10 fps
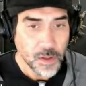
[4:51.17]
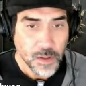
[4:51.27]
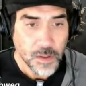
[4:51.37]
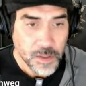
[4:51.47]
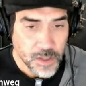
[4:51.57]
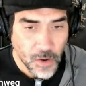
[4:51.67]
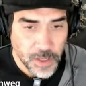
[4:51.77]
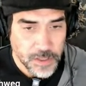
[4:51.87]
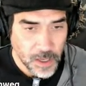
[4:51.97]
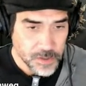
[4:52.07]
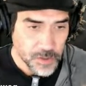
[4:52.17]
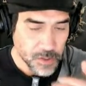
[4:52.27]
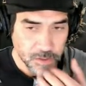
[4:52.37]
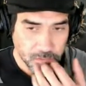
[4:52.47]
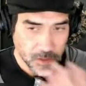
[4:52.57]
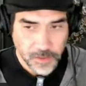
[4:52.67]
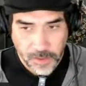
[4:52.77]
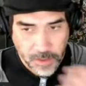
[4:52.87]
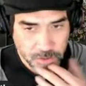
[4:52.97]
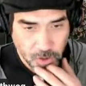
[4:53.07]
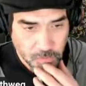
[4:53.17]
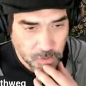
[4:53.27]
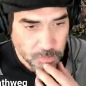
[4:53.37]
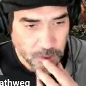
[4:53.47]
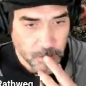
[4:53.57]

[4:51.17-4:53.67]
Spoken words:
it's already done, so you can quickly get over it. But